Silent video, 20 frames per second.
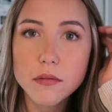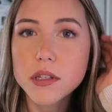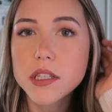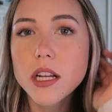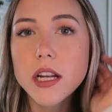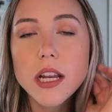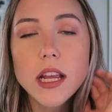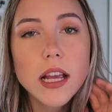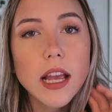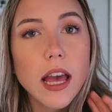
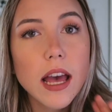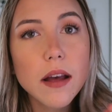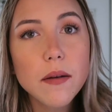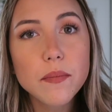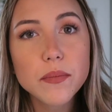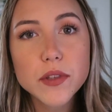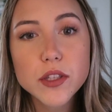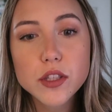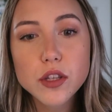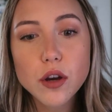studying
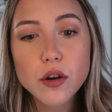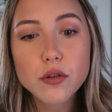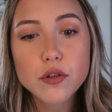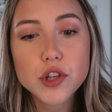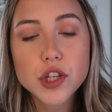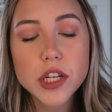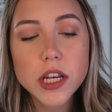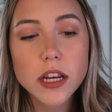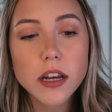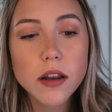at. So
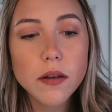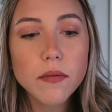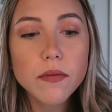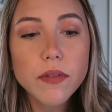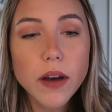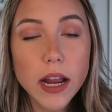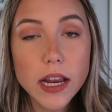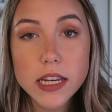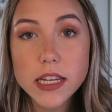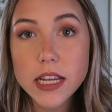she ended up
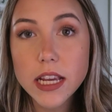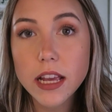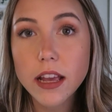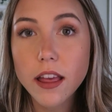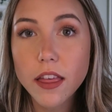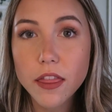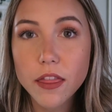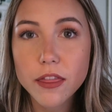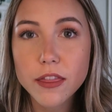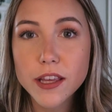
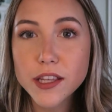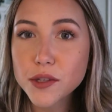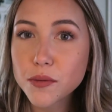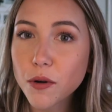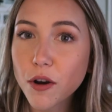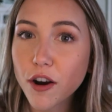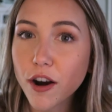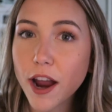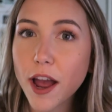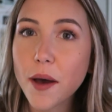finding this
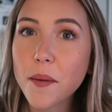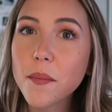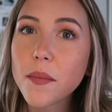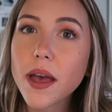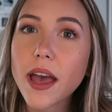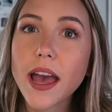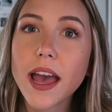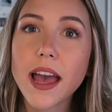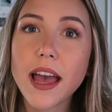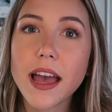program,
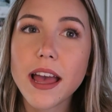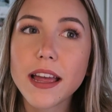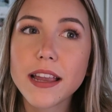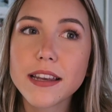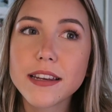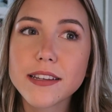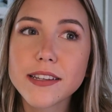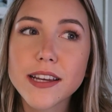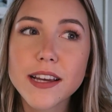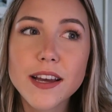
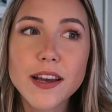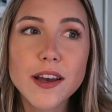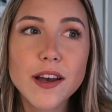and